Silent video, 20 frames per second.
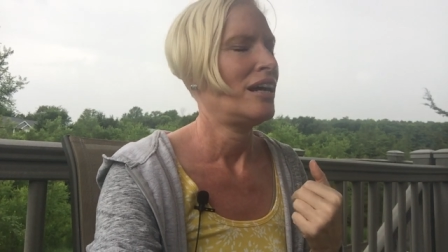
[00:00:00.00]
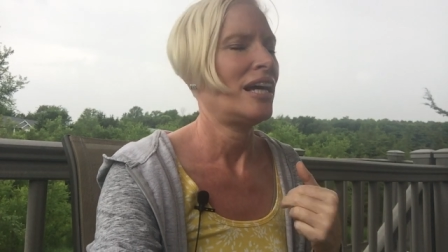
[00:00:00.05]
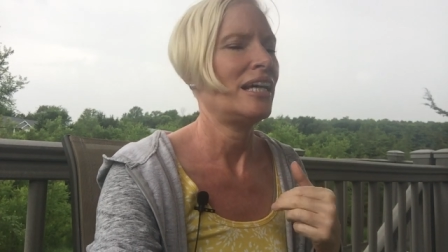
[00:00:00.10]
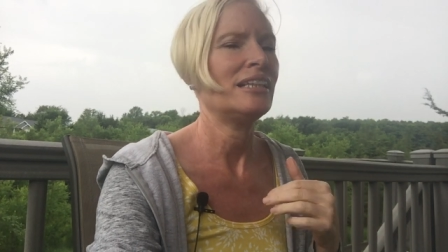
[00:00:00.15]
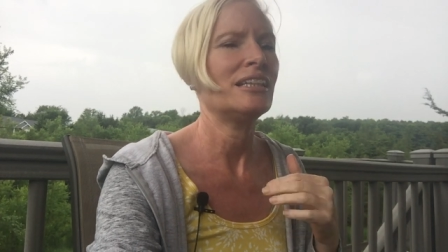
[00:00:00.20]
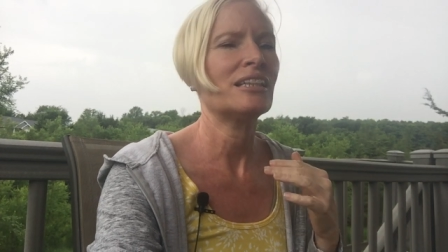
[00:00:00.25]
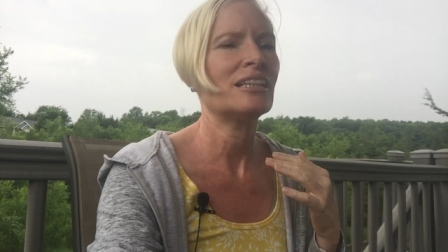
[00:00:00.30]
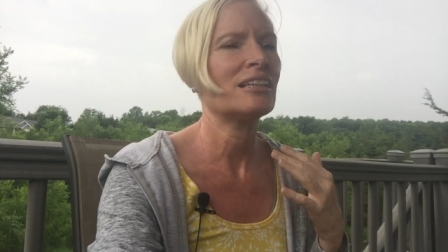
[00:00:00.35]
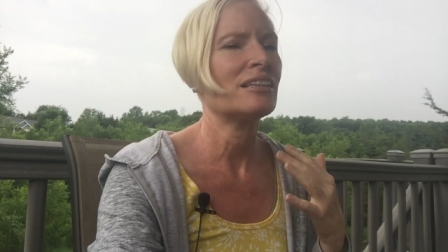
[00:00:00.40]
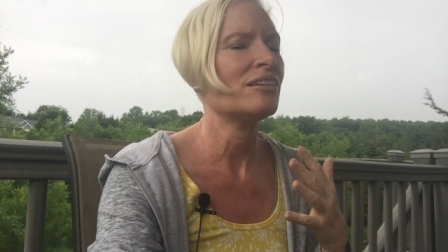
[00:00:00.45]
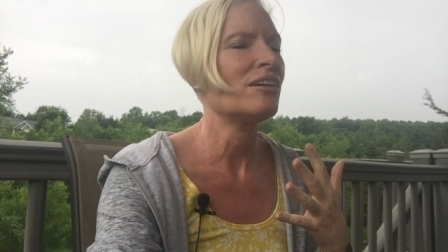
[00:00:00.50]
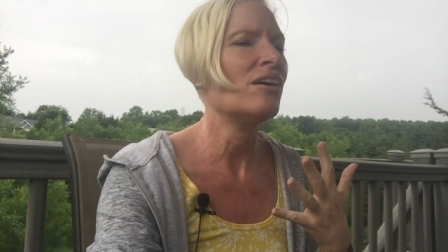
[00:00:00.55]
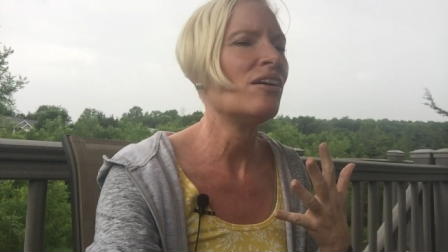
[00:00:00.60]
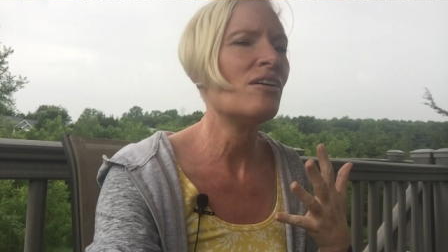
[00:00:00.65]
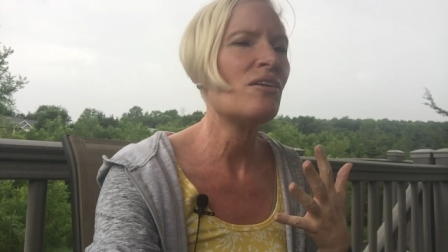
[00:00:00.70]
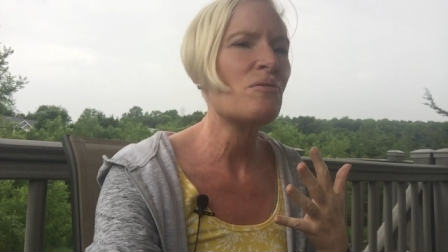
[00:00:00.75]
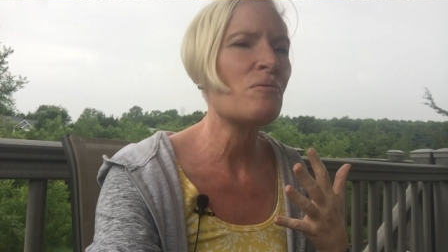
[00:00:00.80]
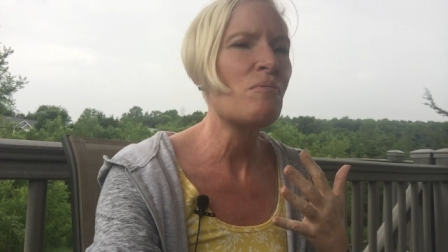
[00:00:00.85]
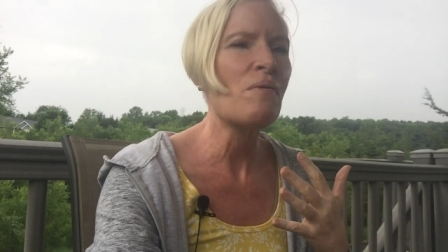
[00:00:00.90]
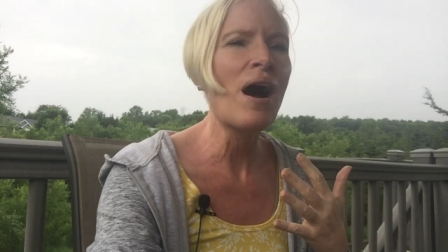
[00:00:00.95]
I just,
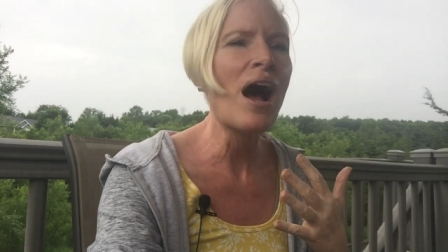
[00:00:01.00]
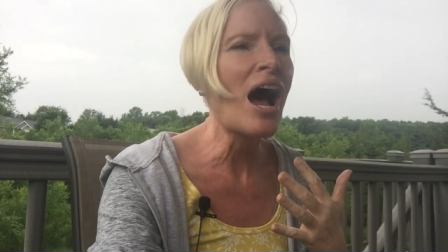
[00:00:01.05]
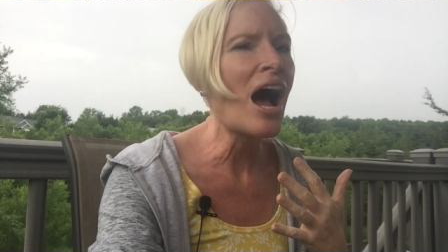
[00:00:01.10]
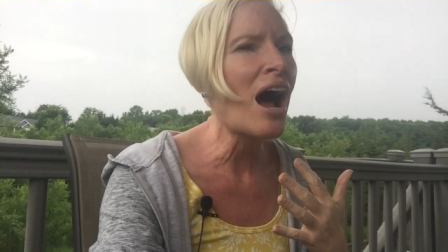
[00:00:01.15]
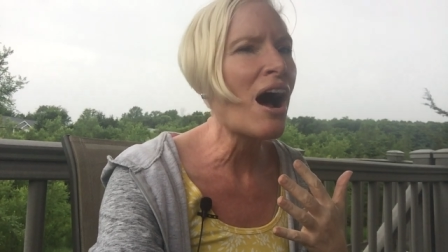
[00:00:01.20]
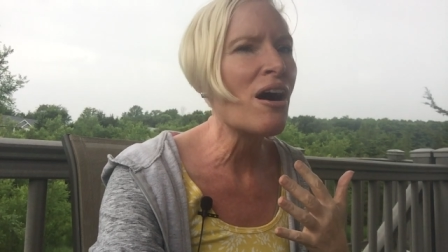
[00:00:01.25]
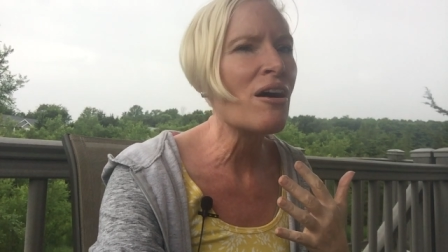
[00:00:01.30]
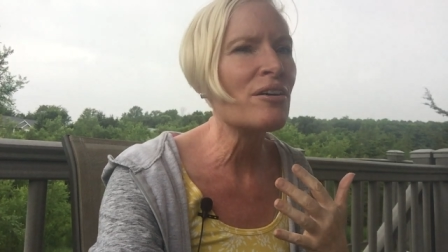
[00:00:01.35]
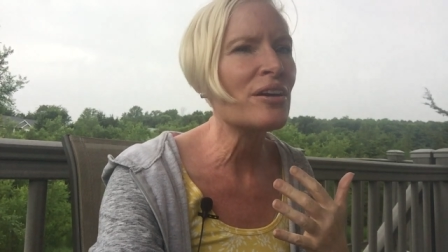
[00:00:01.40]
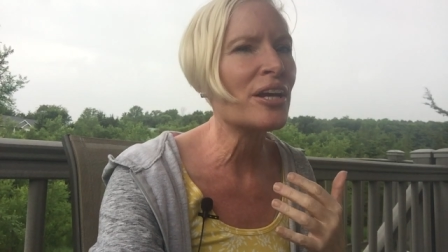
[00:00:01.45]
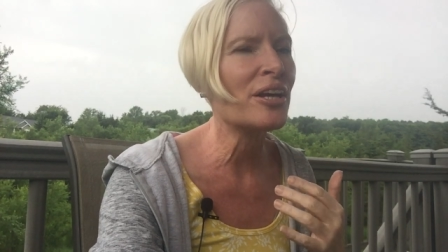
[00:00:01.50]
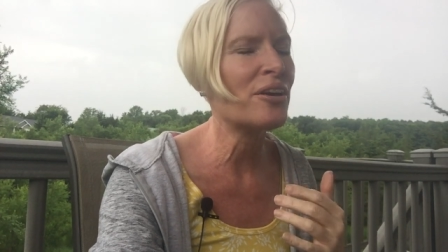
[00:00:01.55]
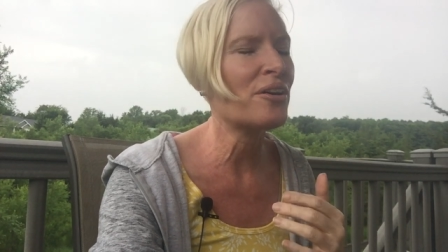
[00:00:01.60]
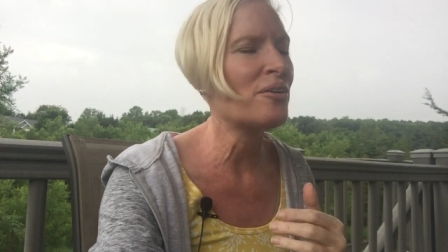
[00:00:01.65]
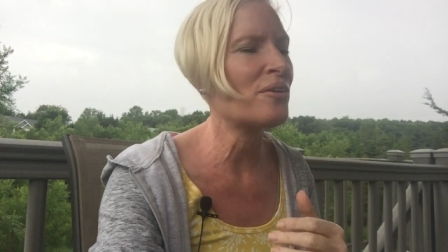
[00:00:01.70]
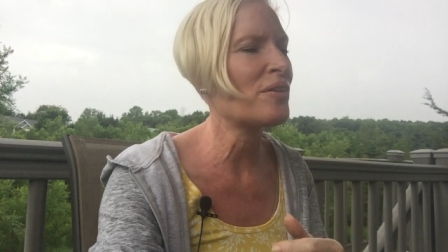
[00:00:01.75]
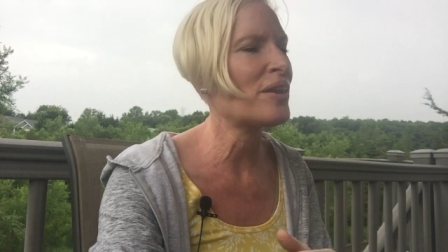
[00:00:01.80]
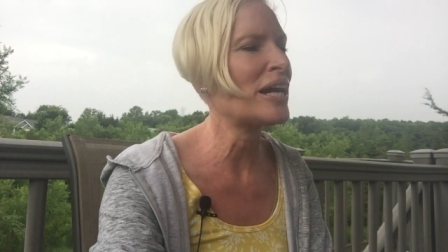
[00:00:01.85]
oh, wow, you know,